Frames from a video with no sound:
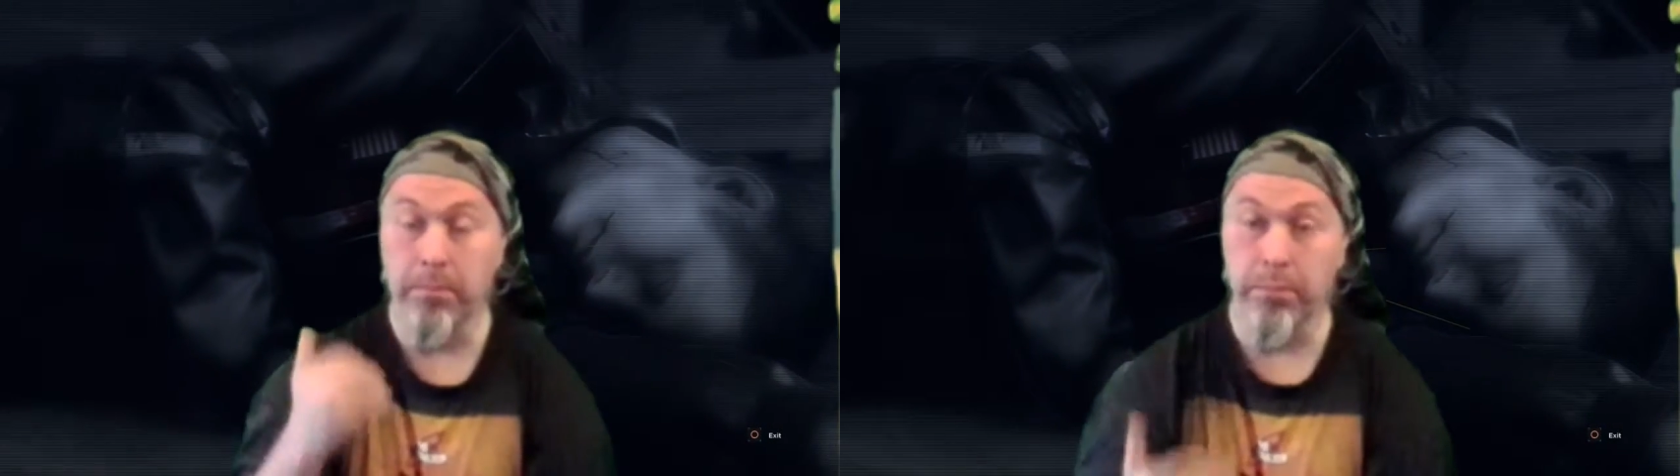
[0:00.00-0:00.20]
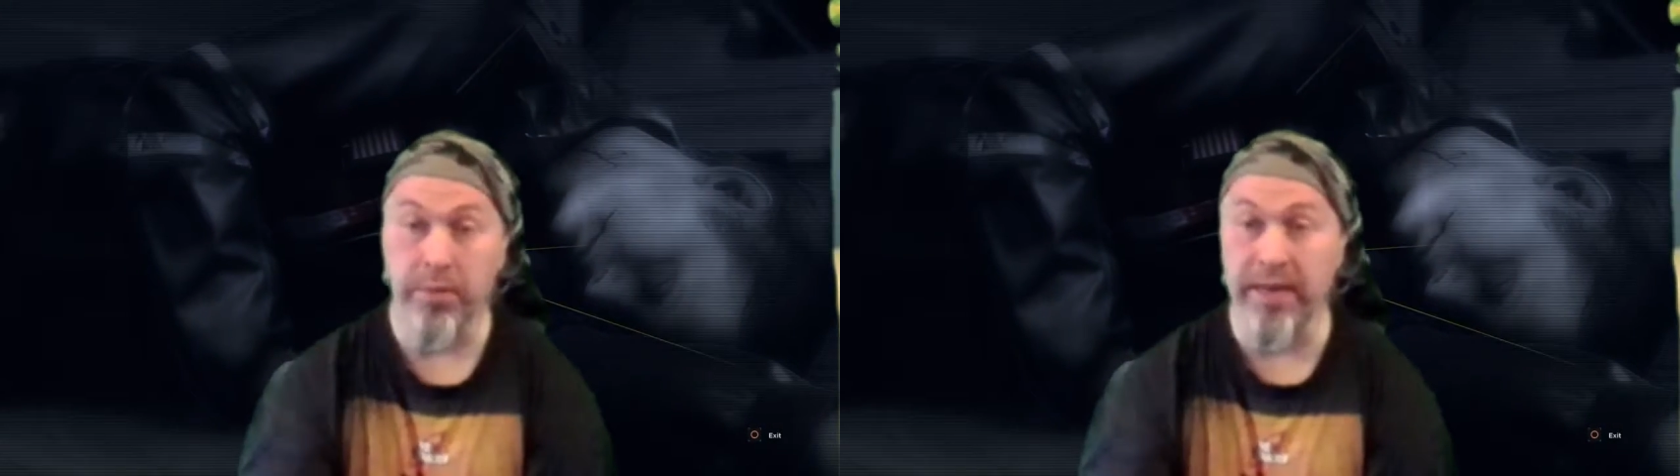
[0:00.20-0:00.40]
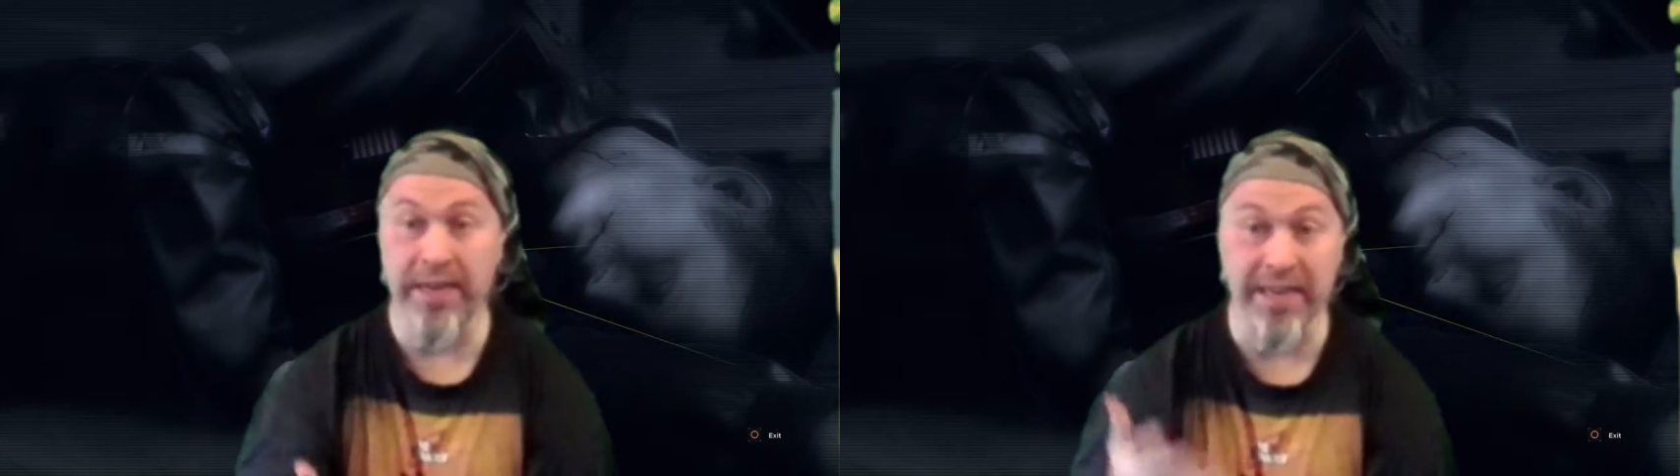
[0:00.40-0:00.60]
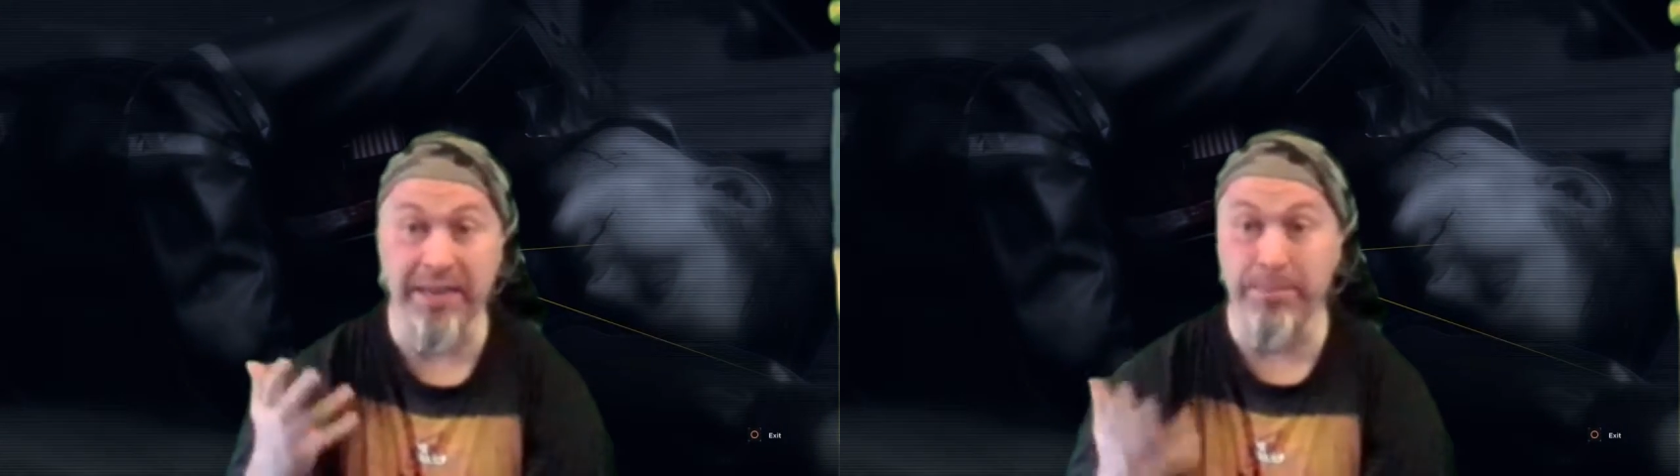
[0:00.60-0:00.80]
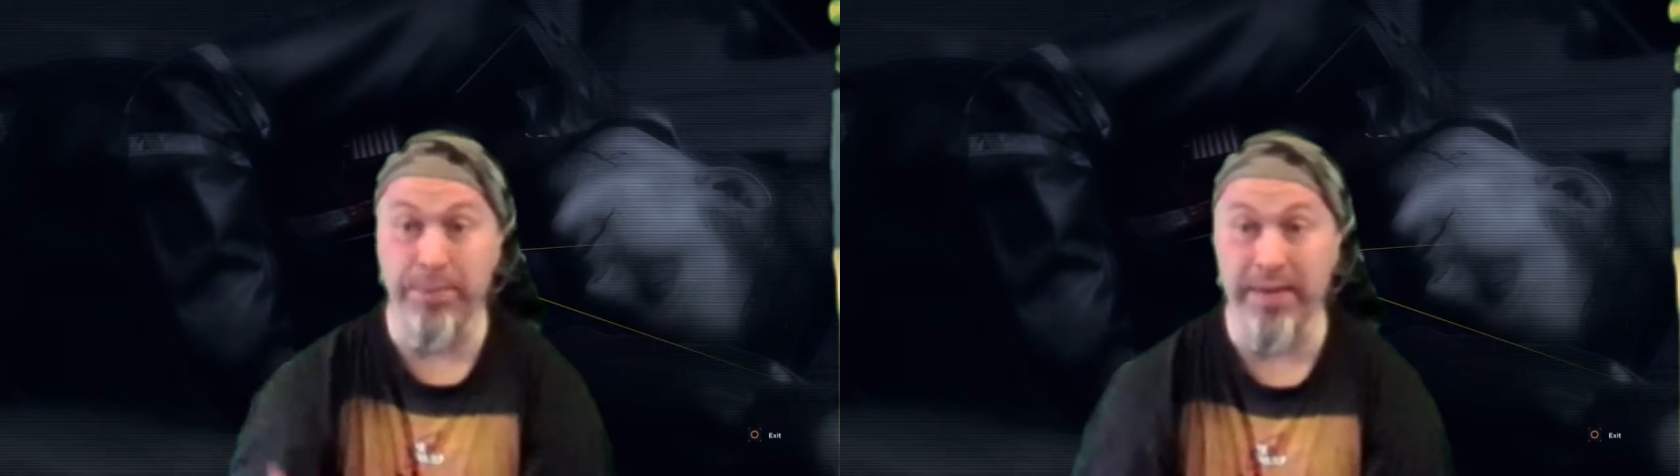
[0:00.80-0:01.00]
played and
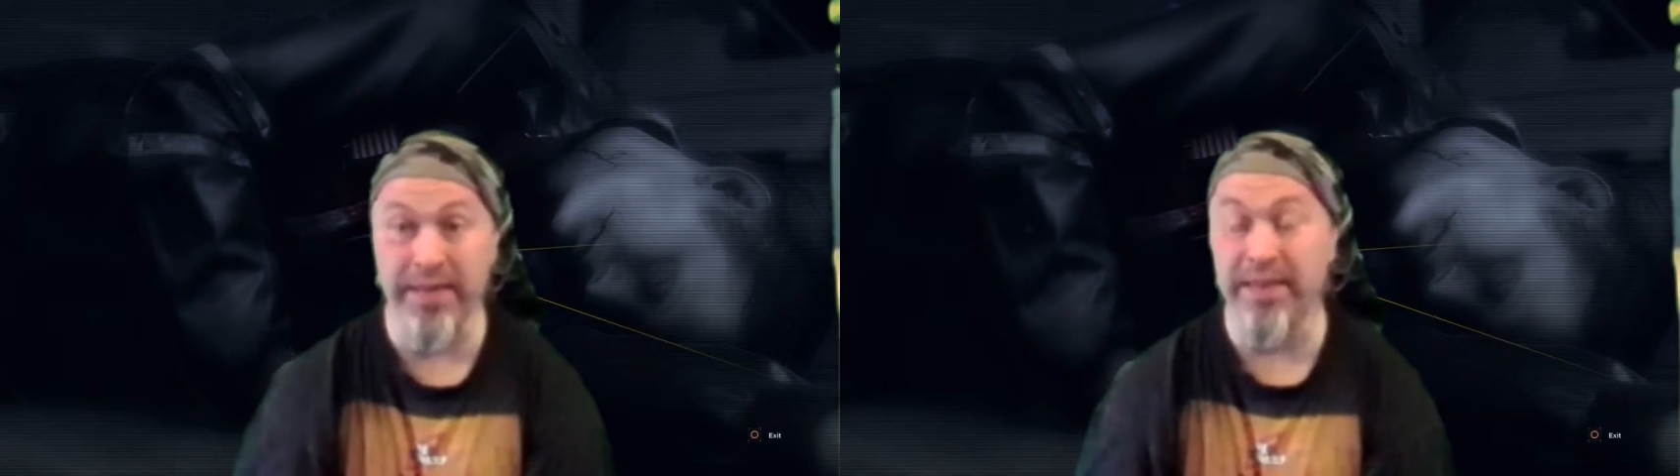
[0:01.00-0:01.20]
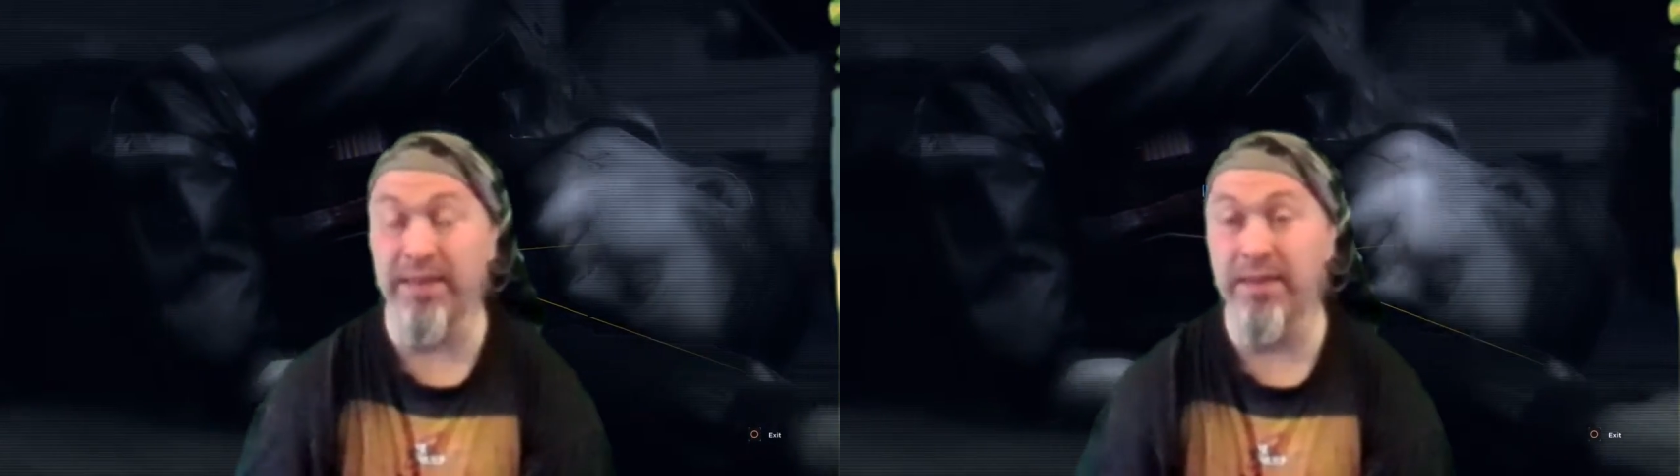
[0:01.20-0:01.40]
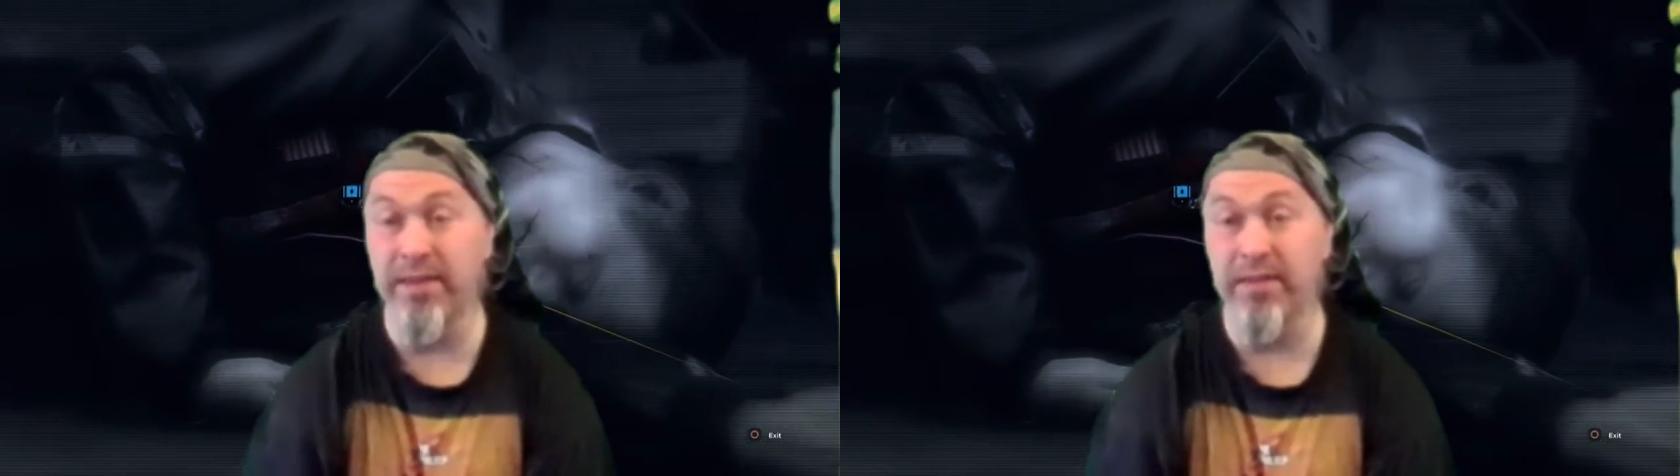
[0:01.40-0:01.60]
completed,